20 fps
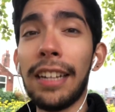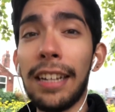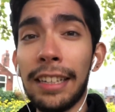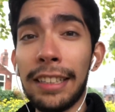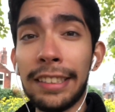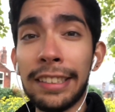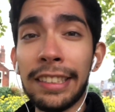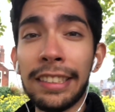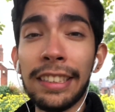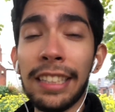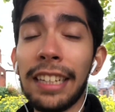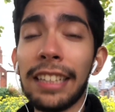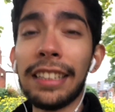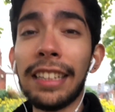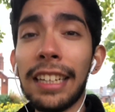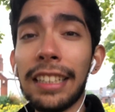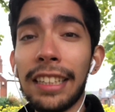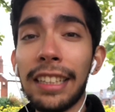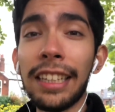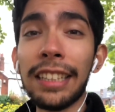die.
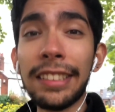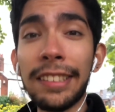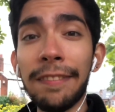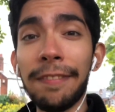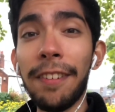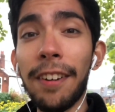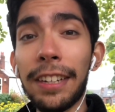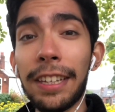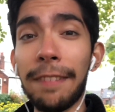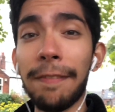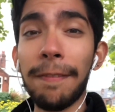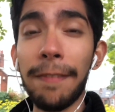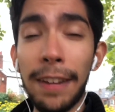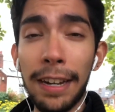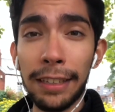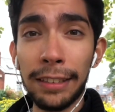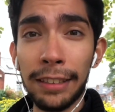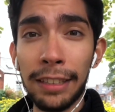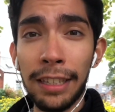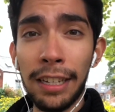That's a fucking
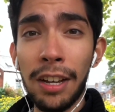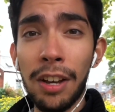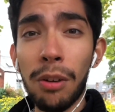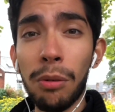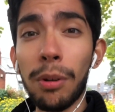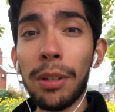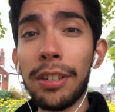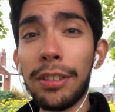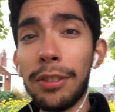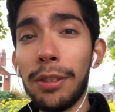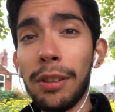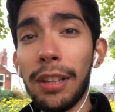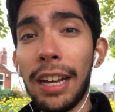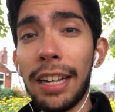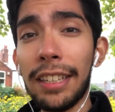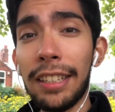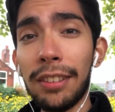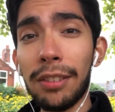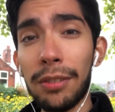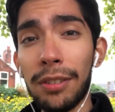fact. Whether you
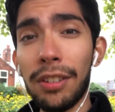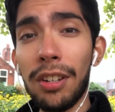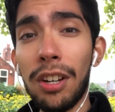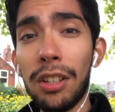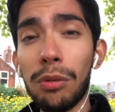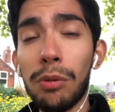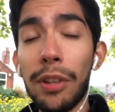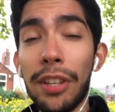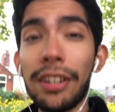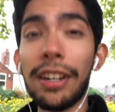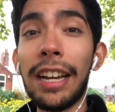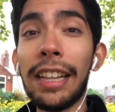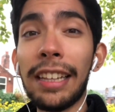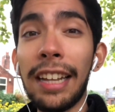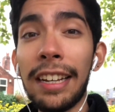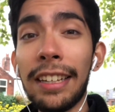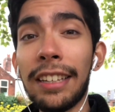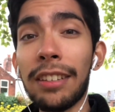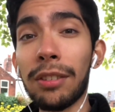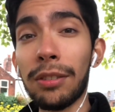like it or not, whether I
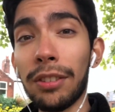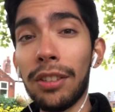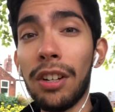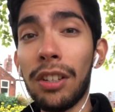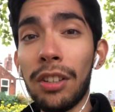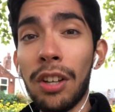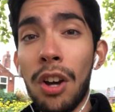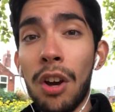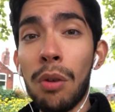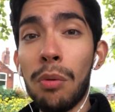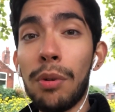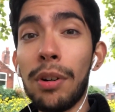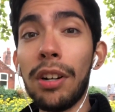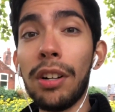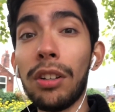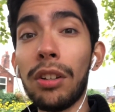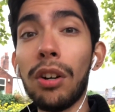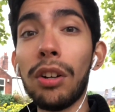like it or not, we're all